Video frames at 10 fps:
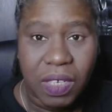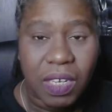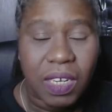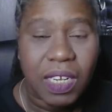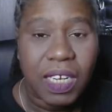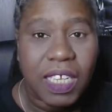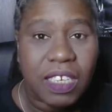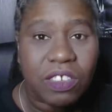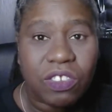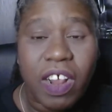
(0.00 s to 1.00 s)

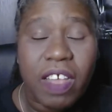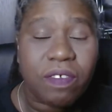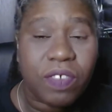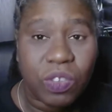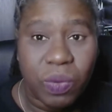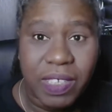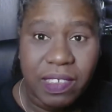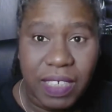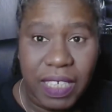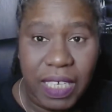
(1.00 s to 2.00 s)
Lena drank for
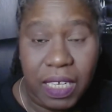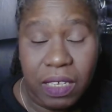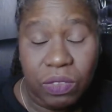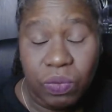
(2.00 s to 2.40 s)
20 years.